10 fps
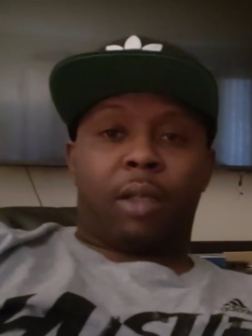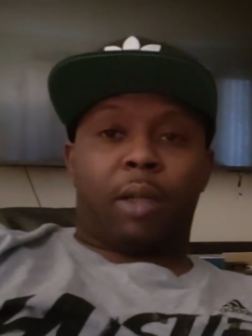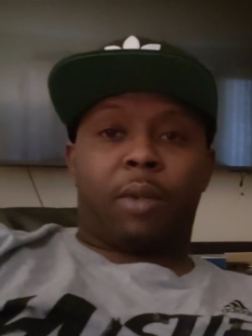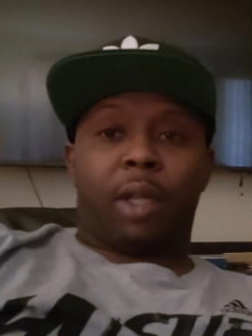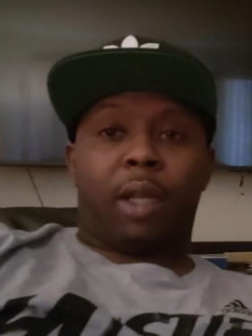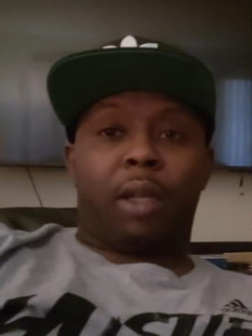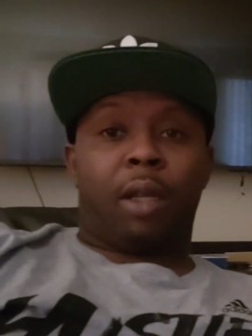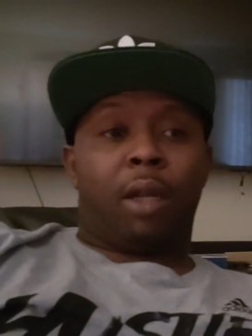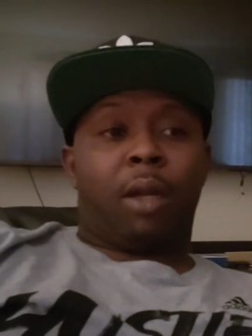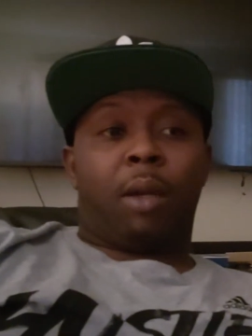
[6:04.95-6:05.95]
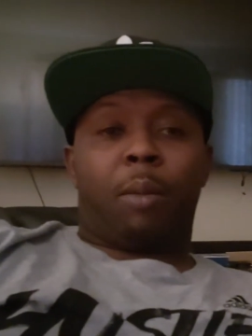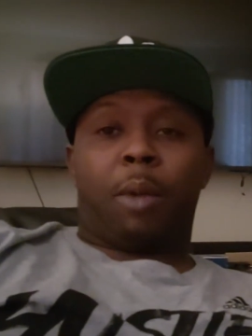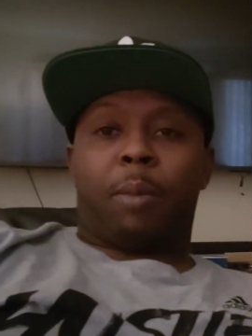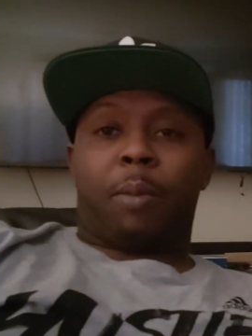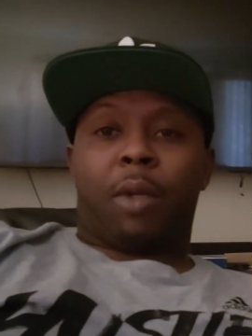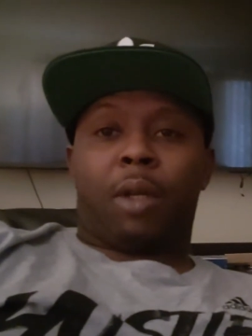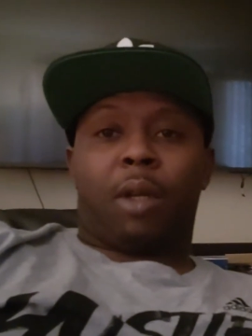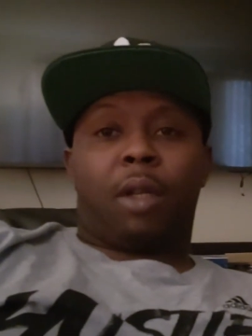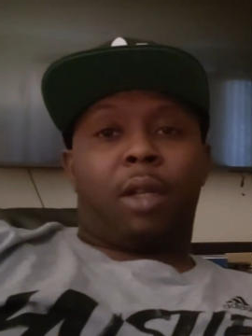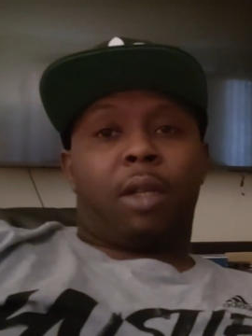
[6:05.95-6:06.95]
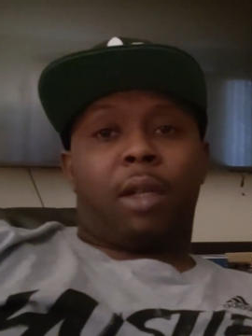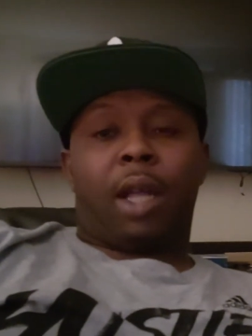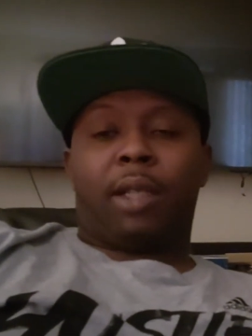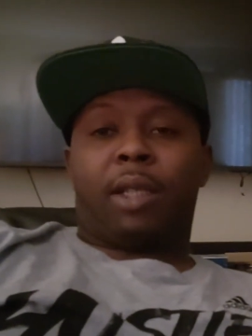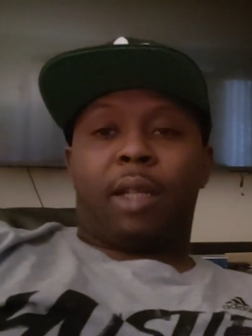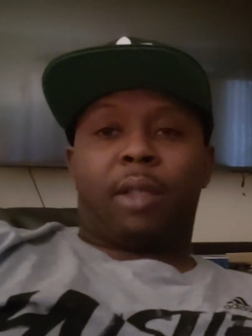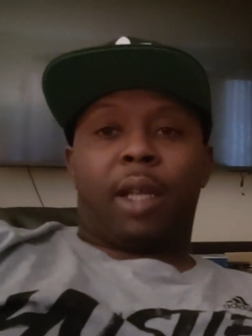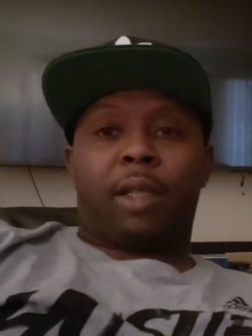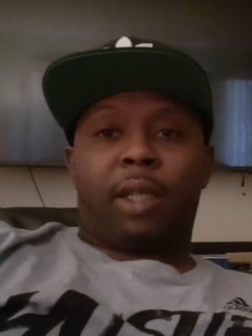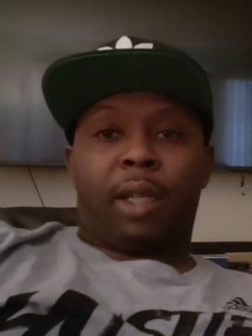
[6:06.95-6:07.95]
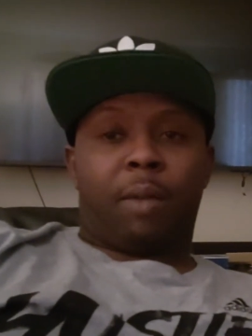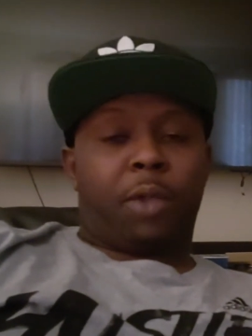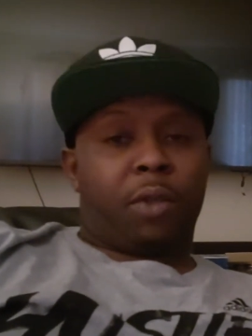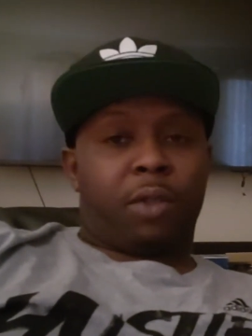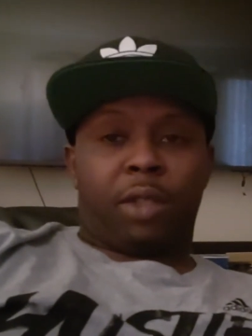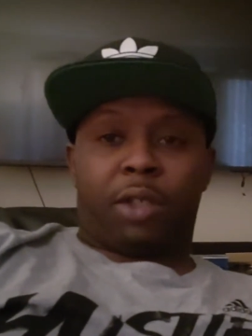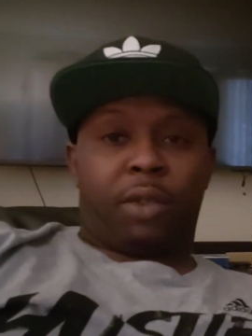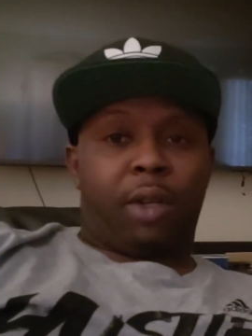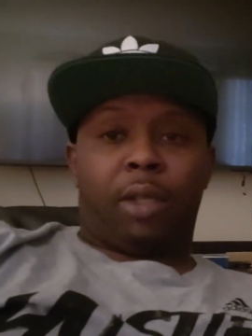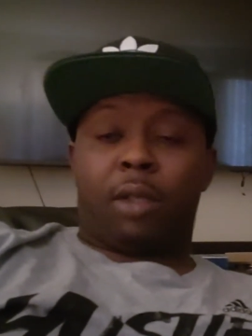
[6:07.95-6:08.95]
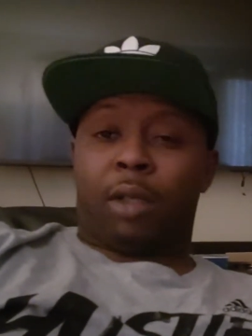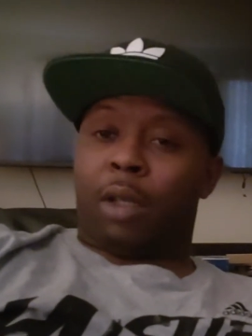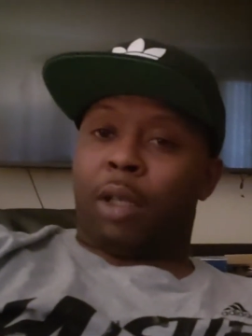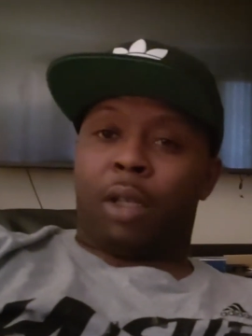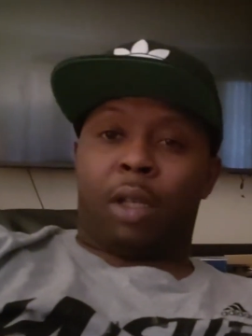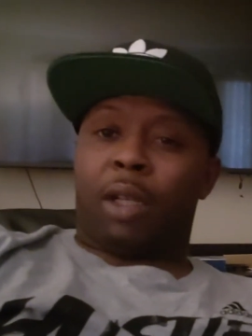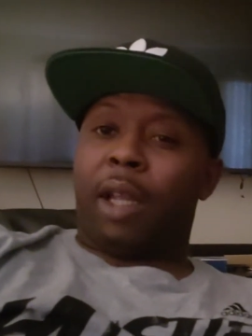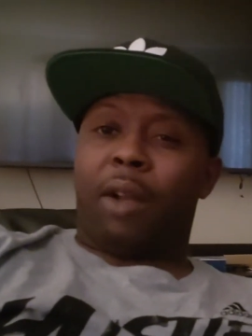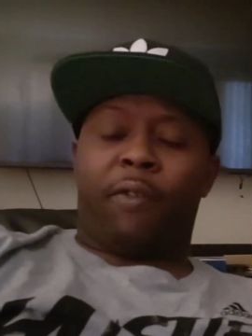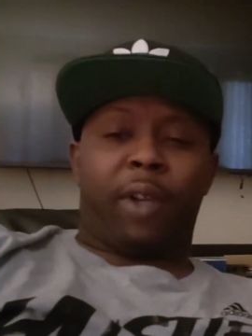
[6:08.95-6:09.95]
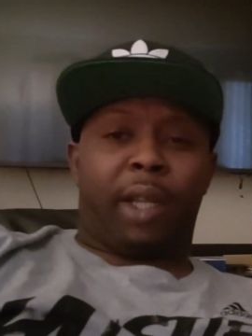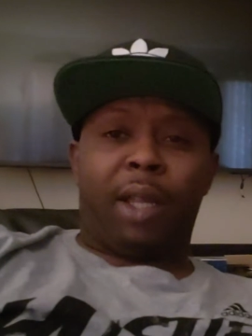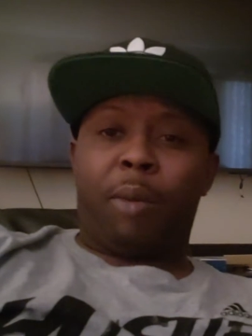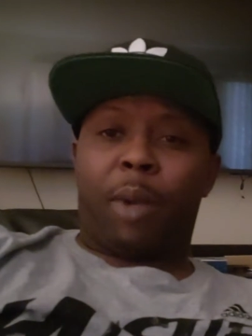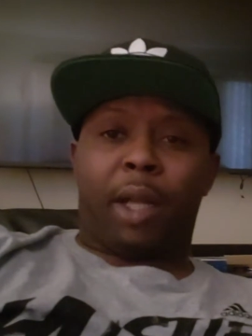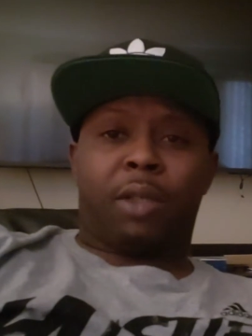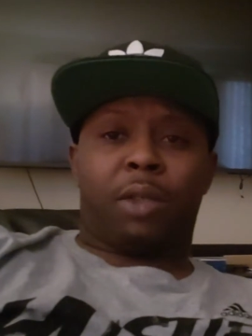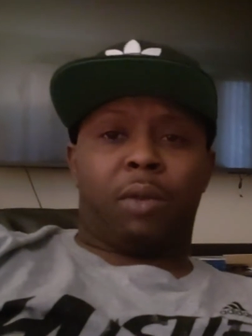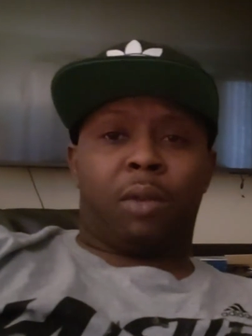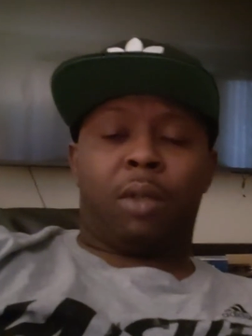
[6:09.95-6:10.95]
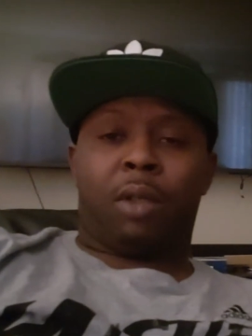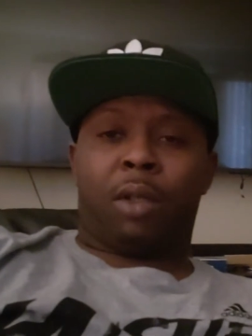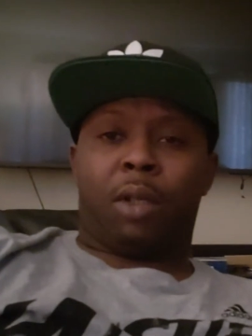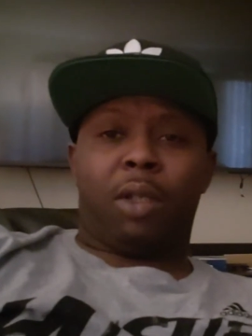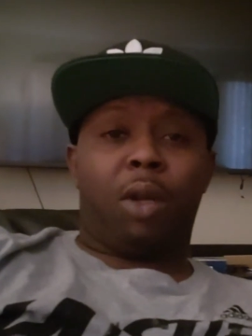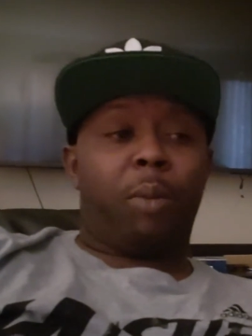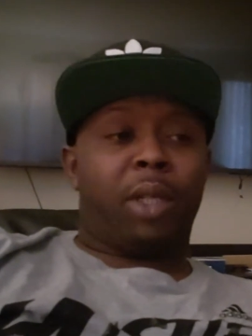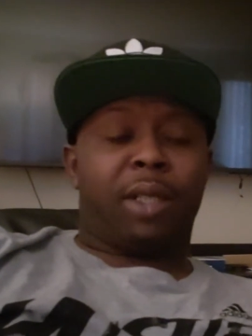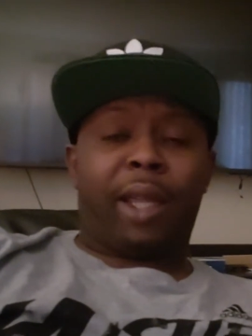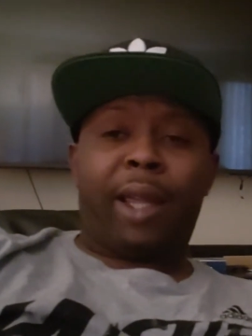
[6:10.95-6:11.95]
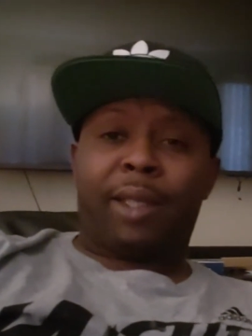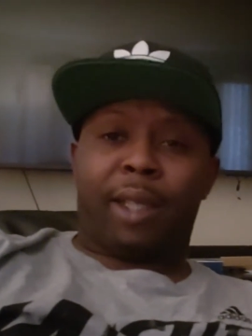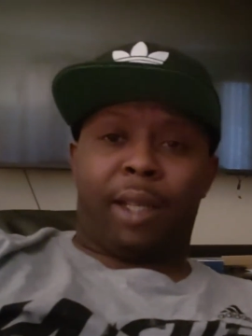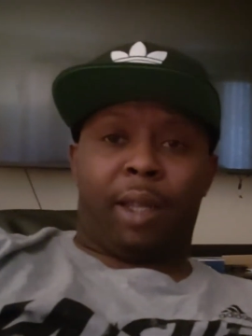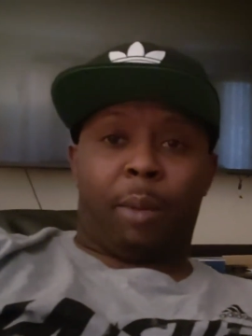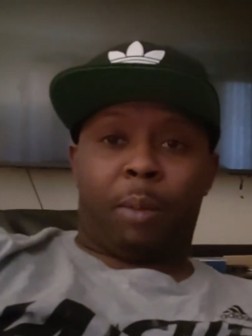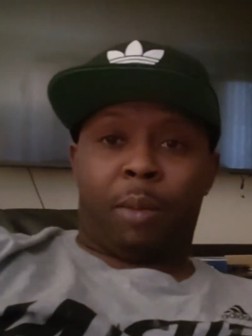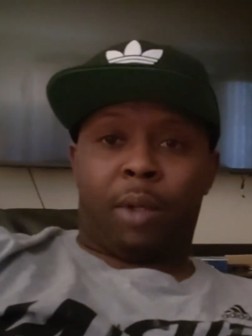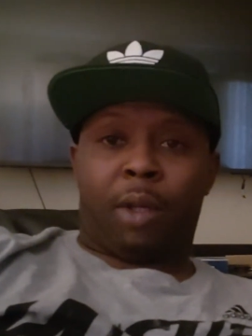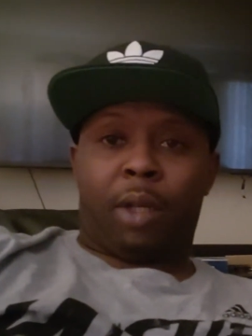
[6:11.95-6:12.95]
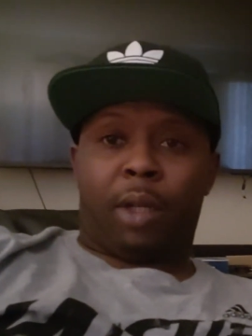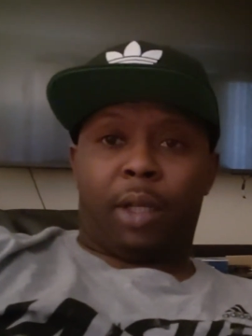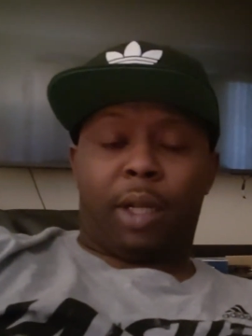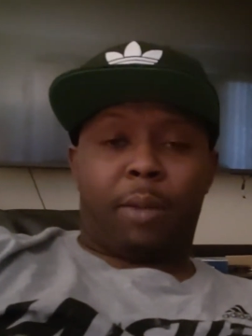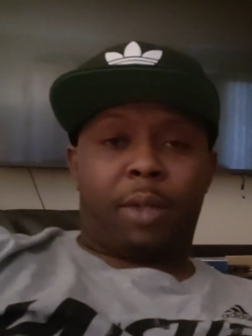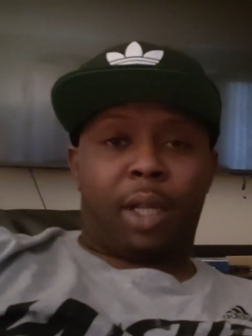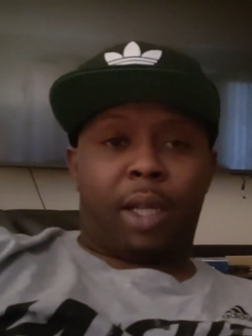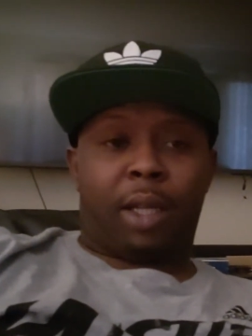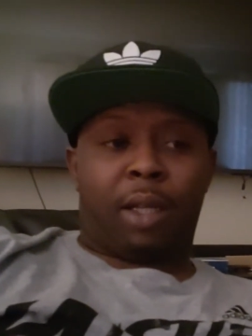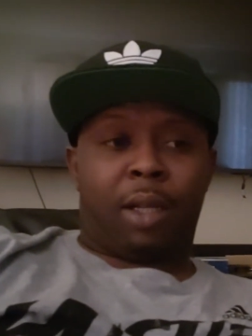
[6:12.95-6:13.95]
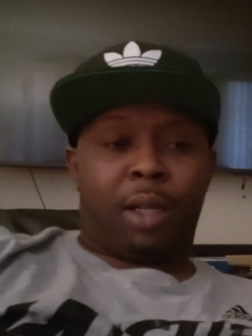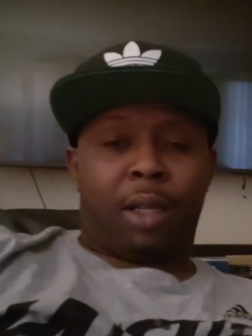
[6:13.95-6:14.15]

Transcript: you know what I'm saying? But 9 times out of 10, them dudes in the streets, they gonna forget about you. You're gonna be dead to them. You know what I'm saying?